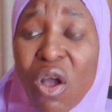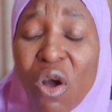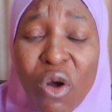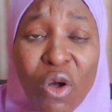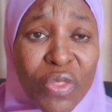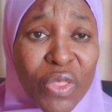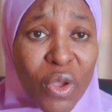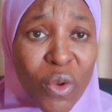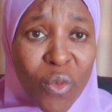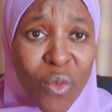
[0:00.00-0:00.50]

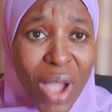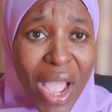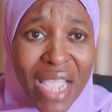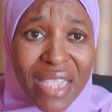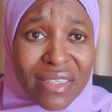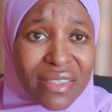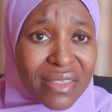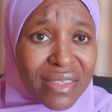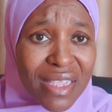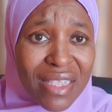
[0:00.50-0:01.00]

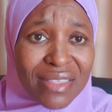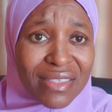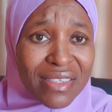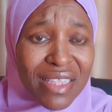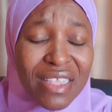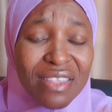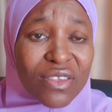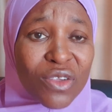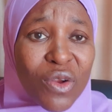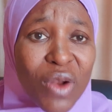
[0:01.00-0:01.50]
Otherwise,
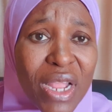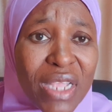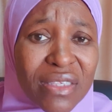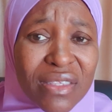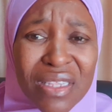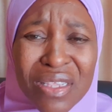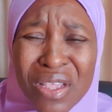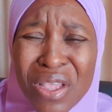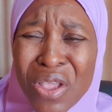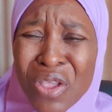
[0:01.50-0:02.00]
it's
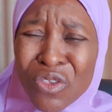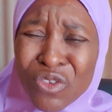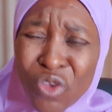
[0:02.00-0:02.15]
crazy.